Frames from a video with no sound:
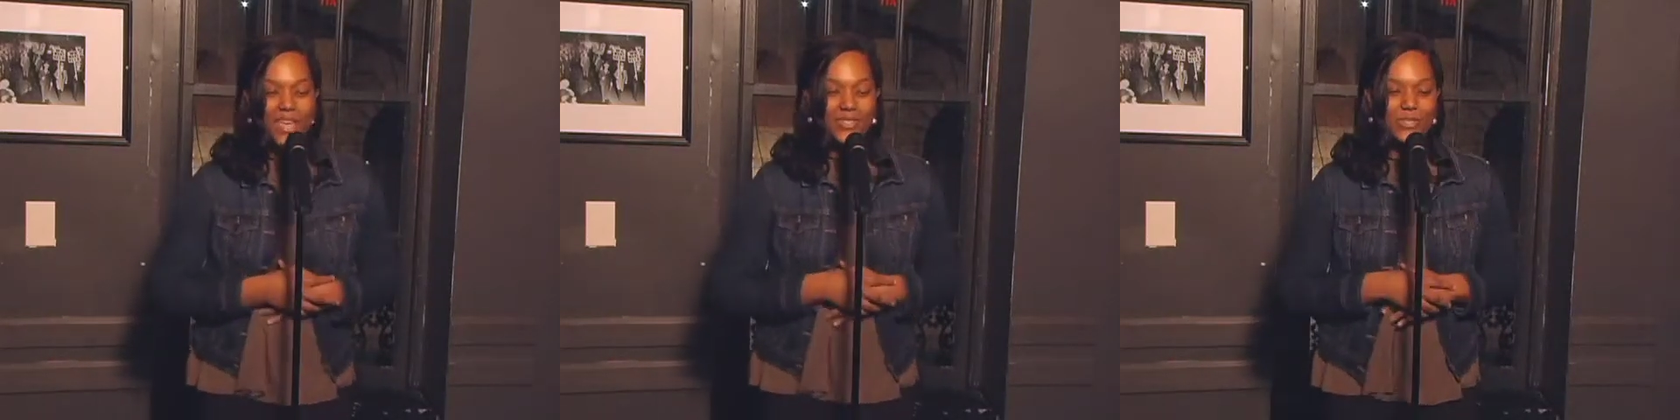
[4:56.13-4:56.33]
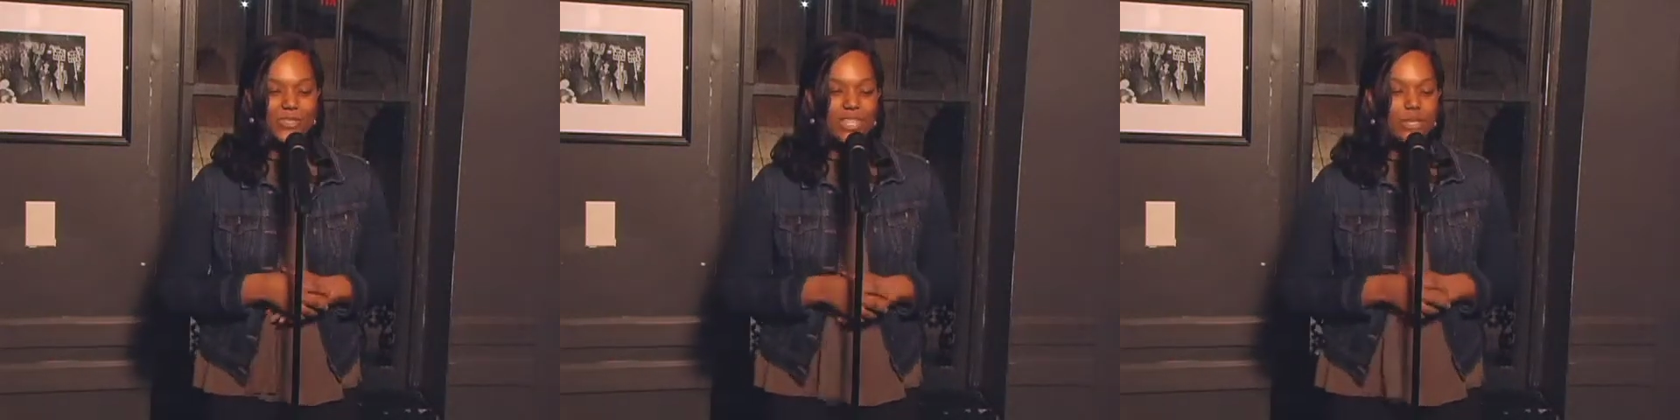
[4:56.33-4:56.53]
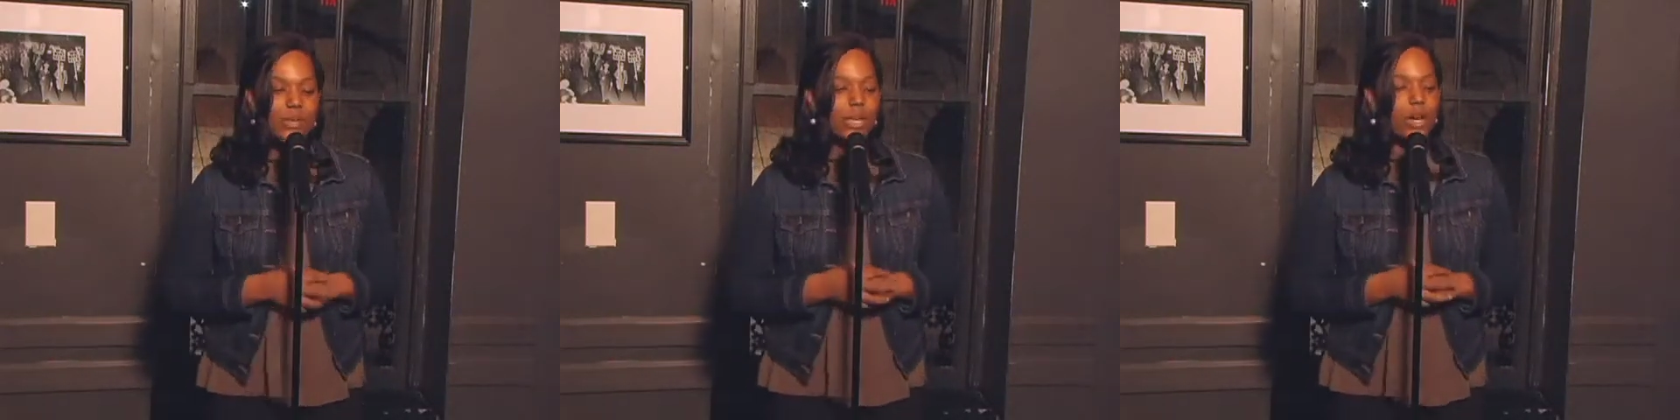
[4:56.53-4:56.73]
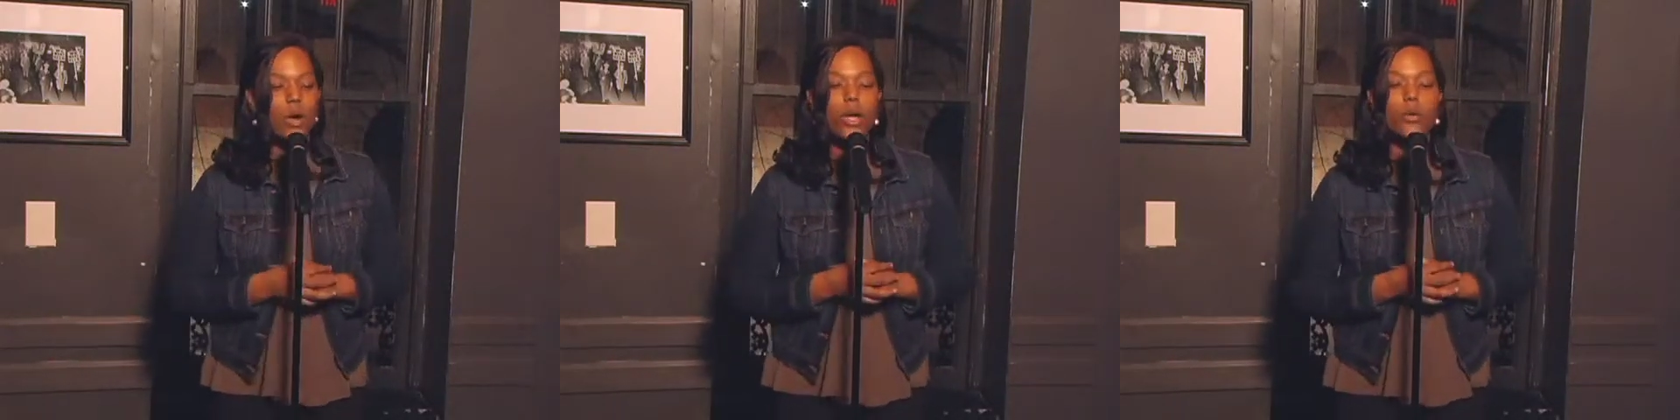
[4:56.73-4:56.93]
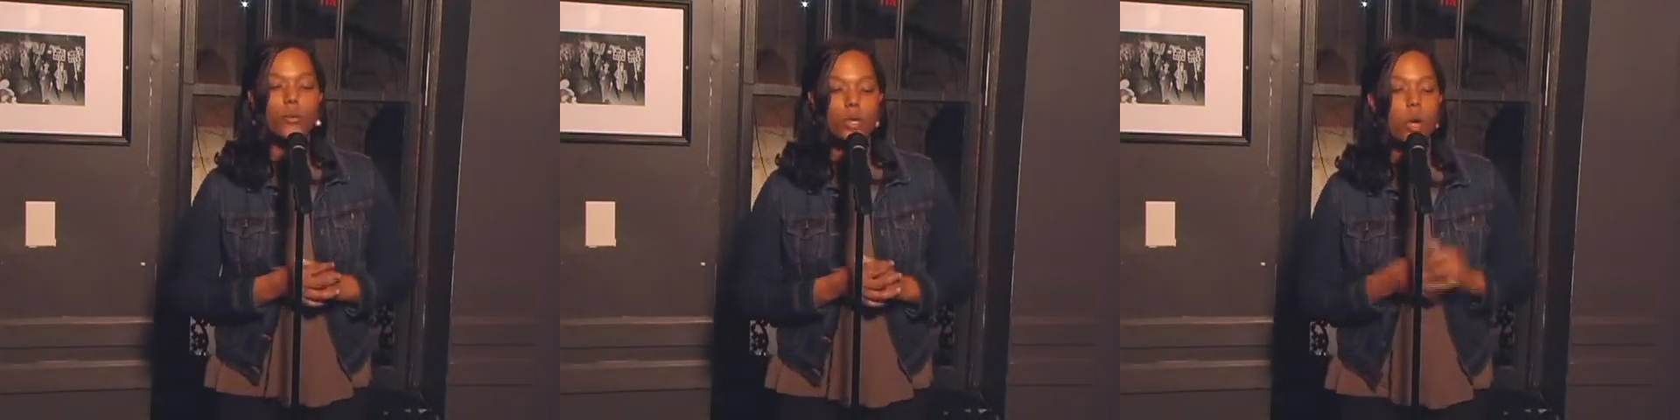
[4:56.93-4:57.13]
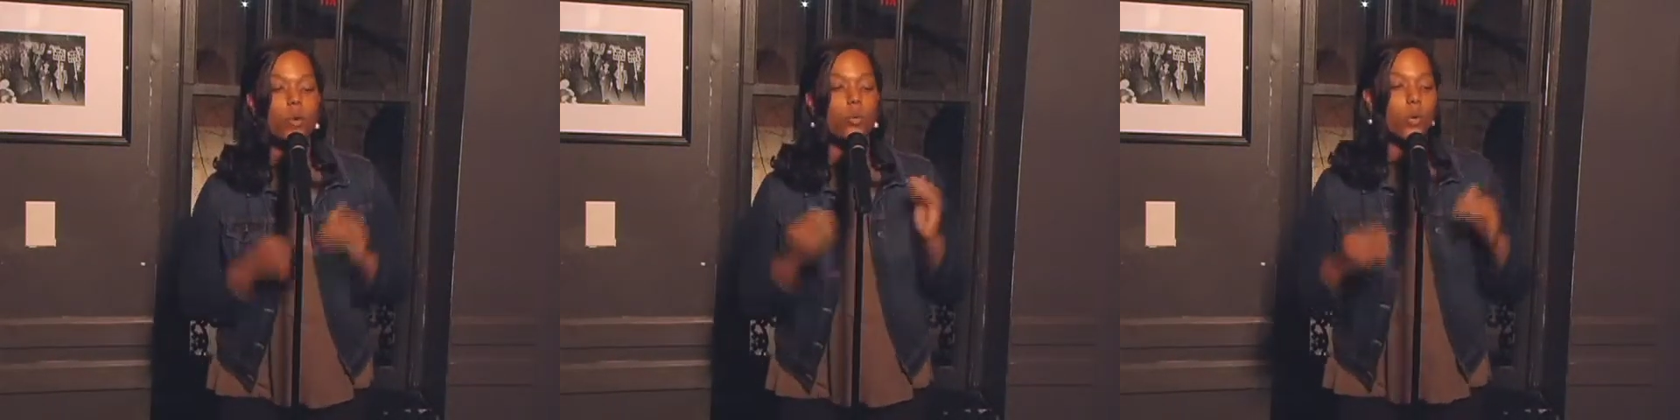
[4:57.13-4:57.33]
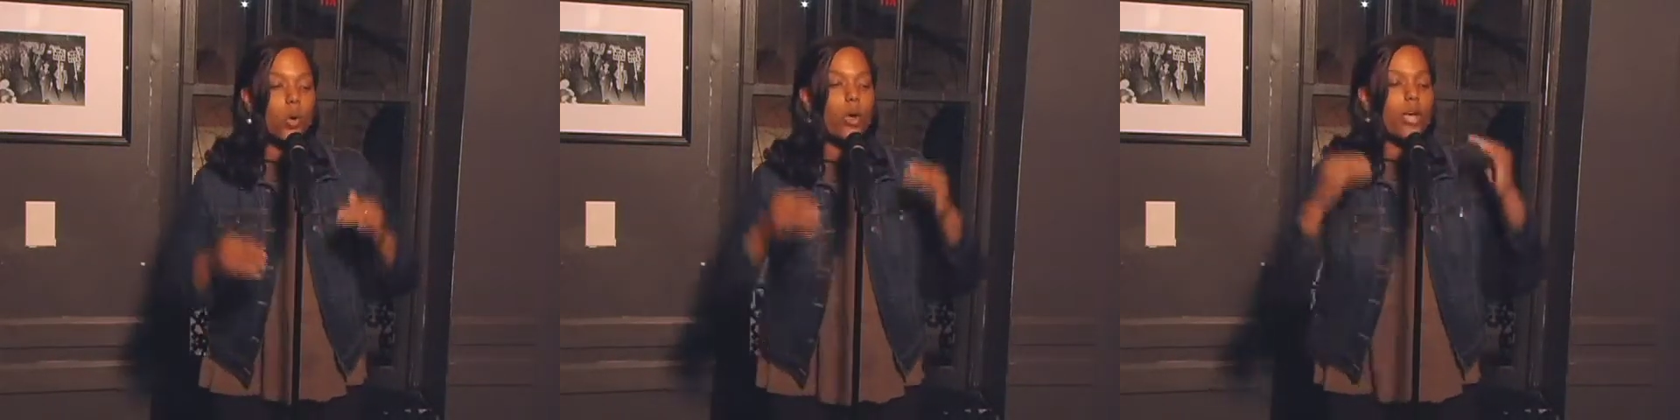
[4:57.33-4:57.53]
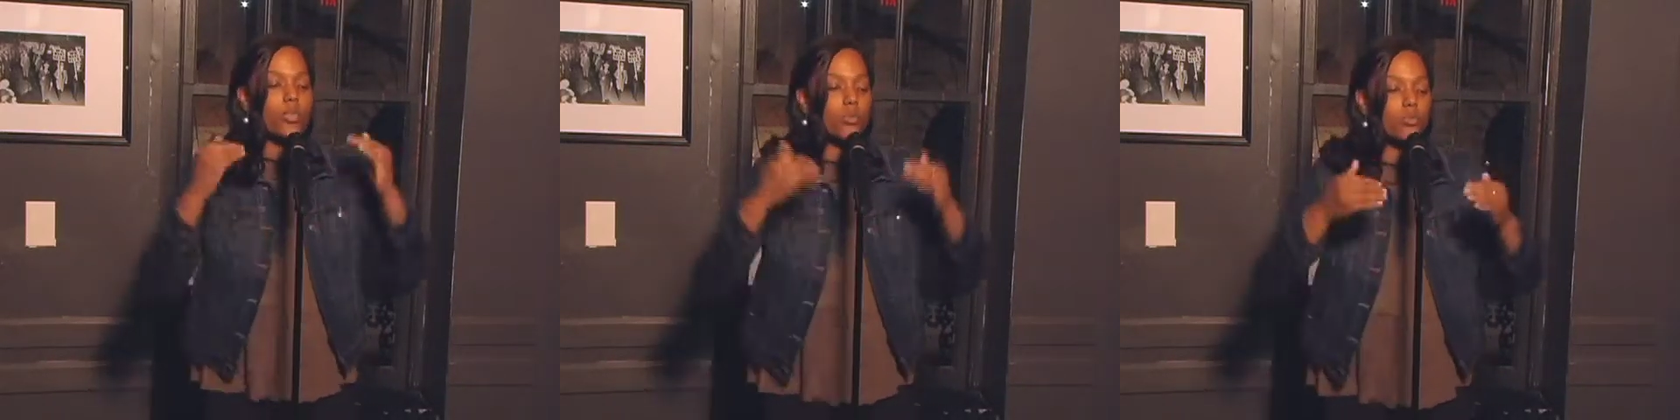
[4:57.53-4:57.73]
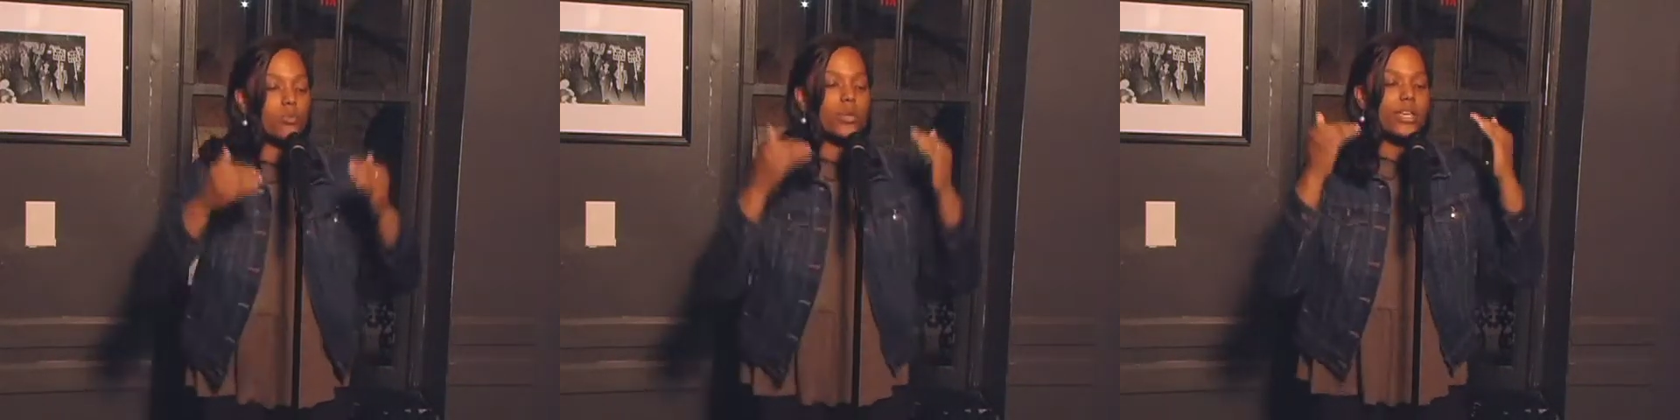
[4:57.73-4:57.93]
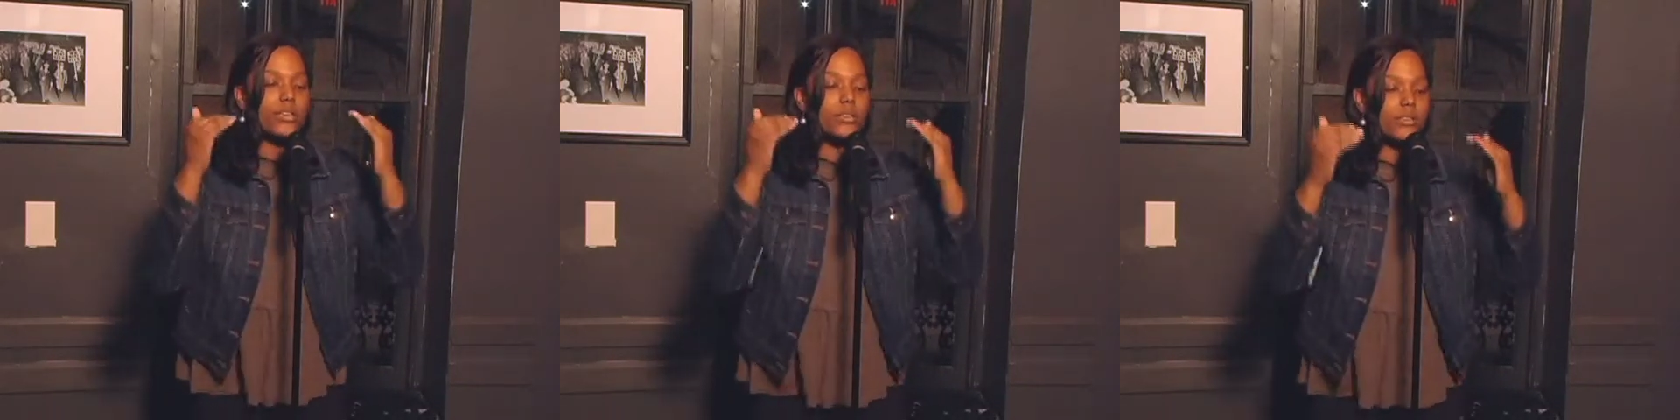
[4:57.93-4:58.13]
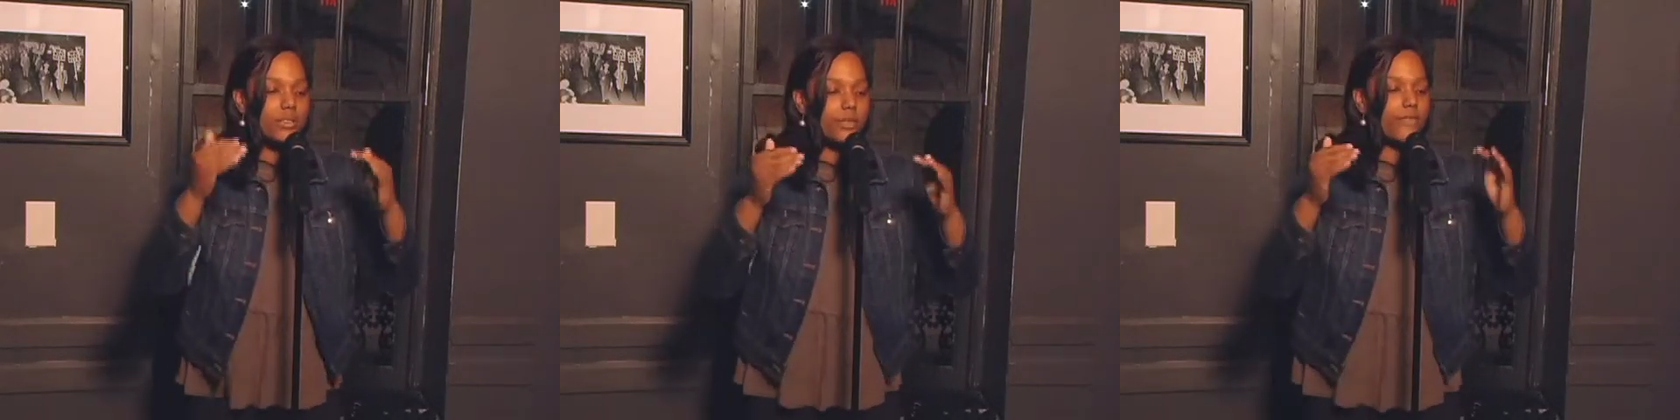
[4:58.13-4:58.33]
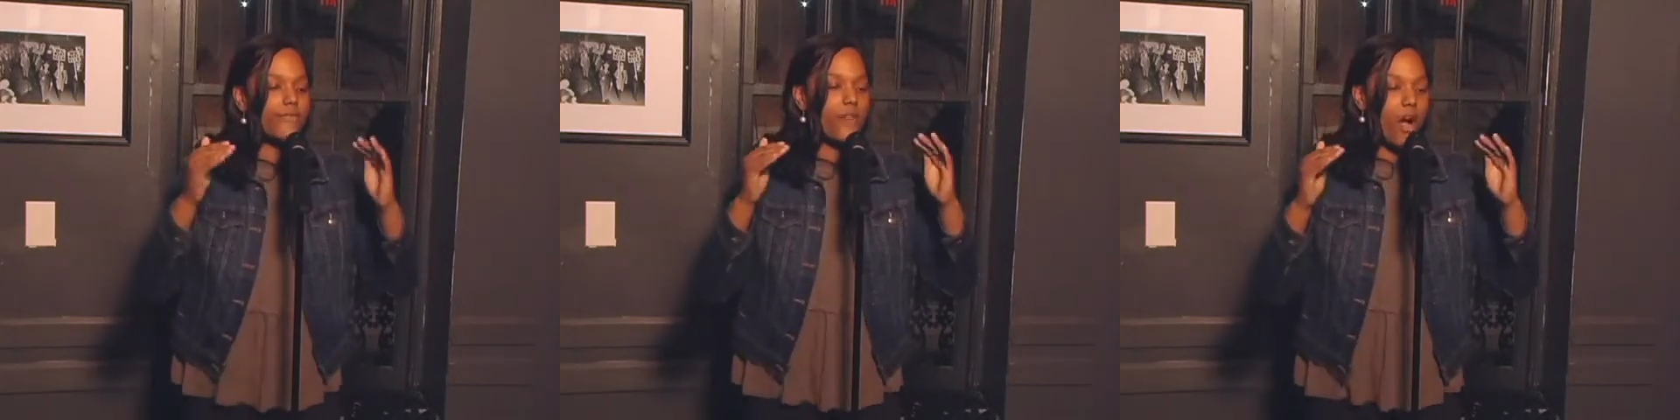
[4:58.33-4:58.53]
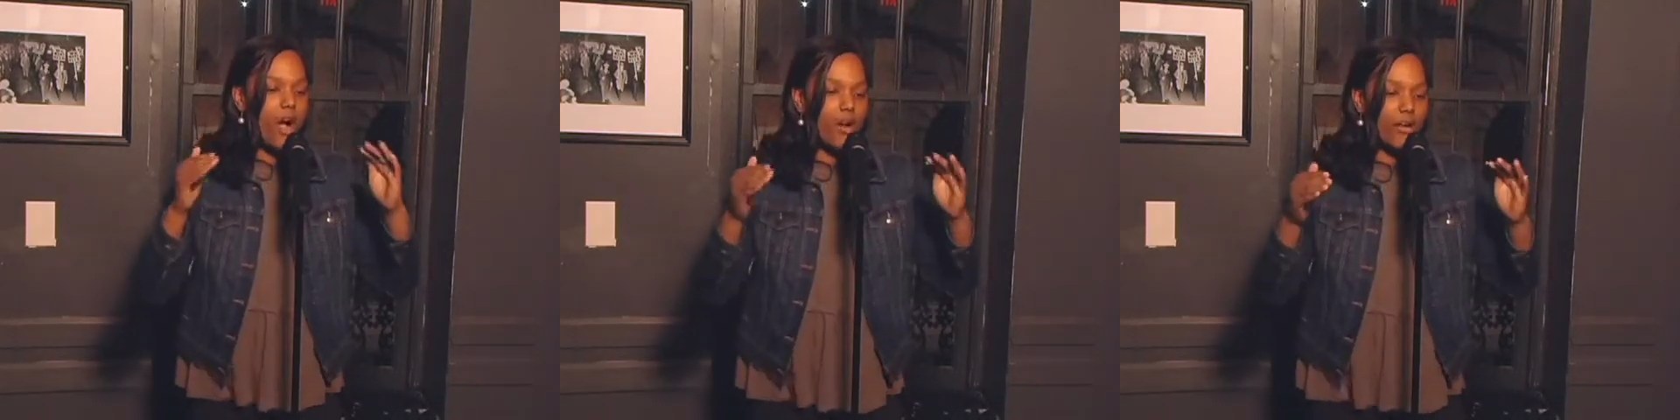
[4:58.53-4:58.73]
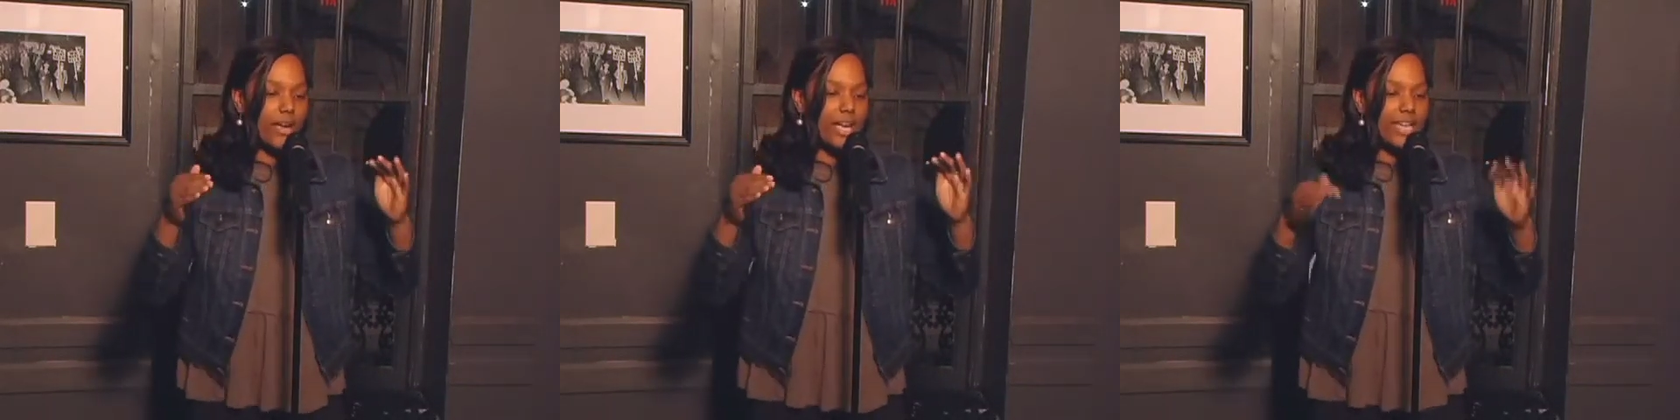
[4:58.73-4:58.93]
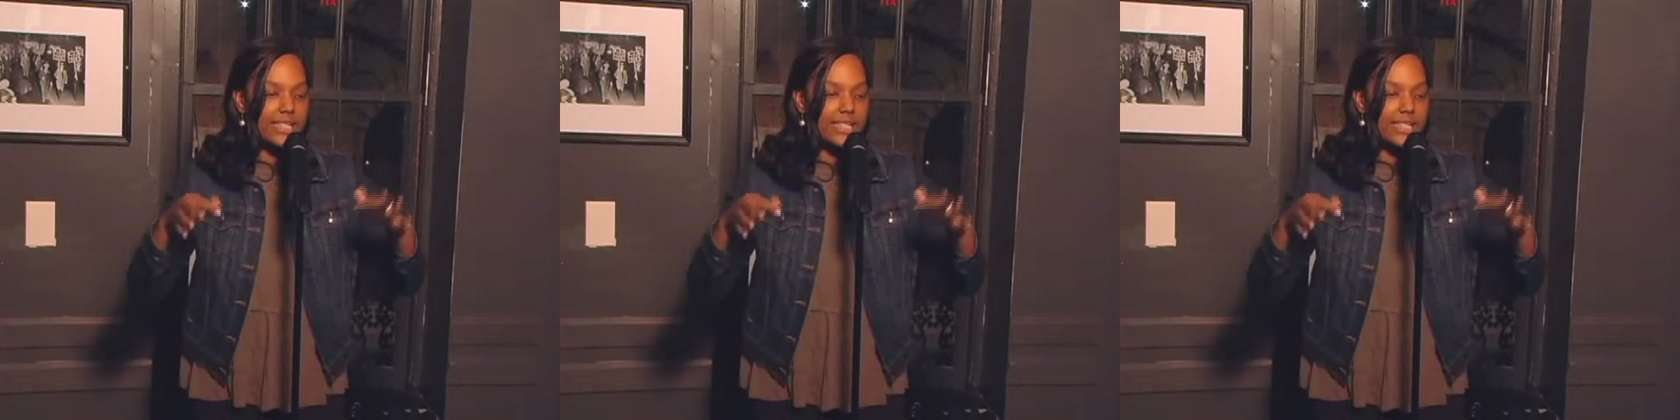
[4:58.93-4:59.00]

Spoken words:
So then they're like, okay, well, no, we're going on the real safari.